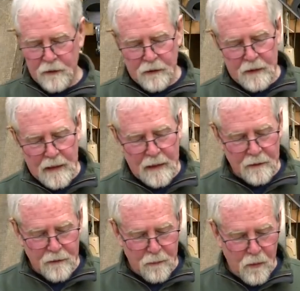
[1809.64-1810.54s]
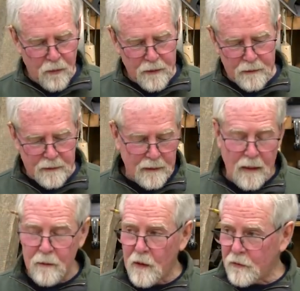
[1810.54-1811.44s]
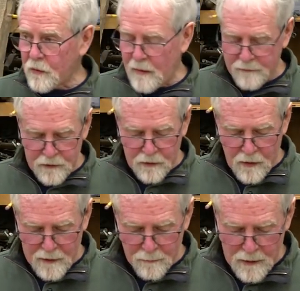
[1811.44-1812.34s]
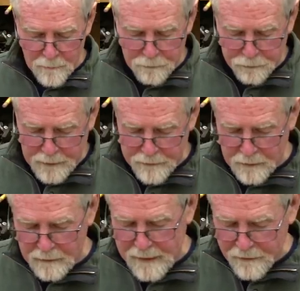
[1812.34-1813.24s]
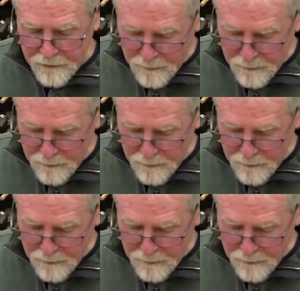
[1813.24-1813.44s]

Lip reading: this is the end of the board. Now we also have to talk about the length of